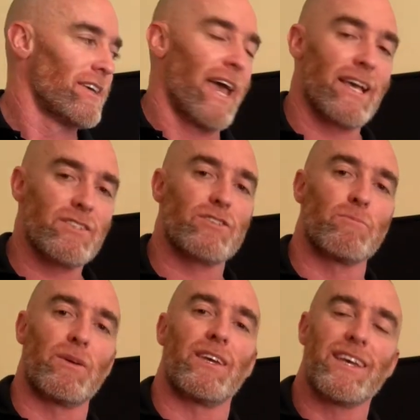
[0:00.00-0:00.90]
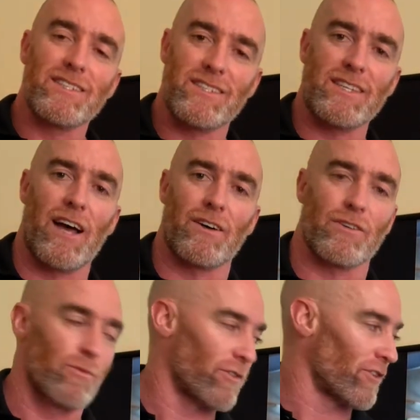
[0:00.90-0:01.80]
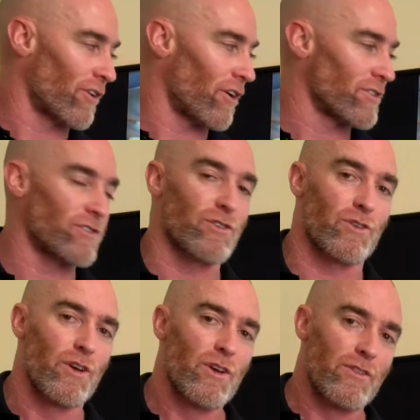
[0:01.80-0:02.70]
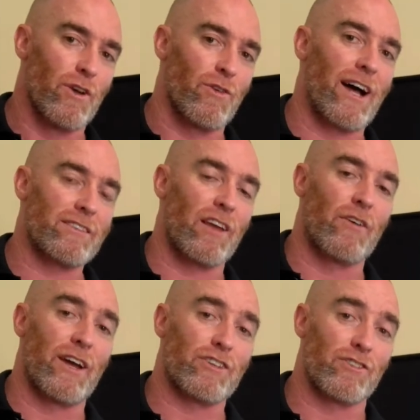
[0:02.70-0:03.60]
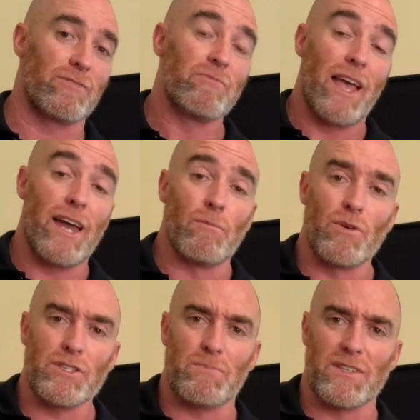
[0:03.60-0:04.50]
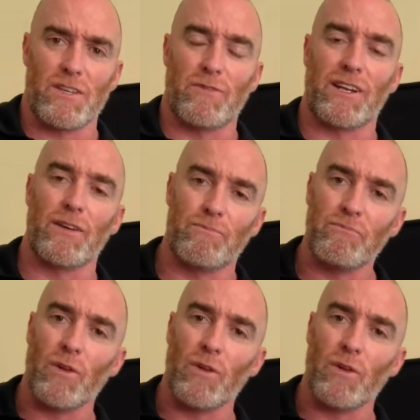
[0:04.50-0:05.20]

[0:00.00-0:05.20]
has to be sound with regards to the right direction, and more specifically,